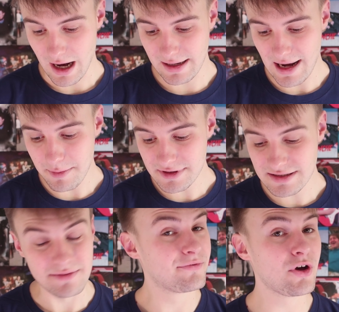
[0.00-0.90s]
And
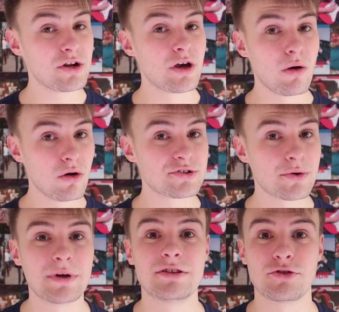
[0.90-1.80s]
Nemesis Inferno
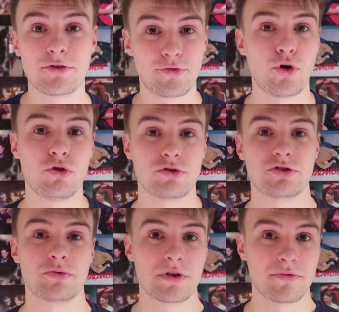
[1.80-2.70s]
also wins on the
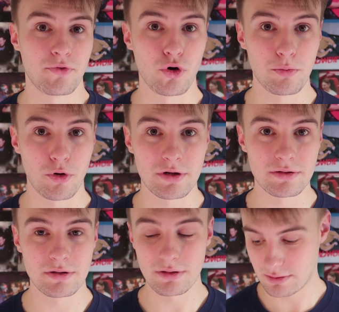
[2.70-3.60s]
force with
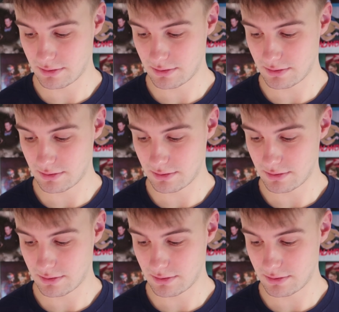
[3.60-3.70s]
4.5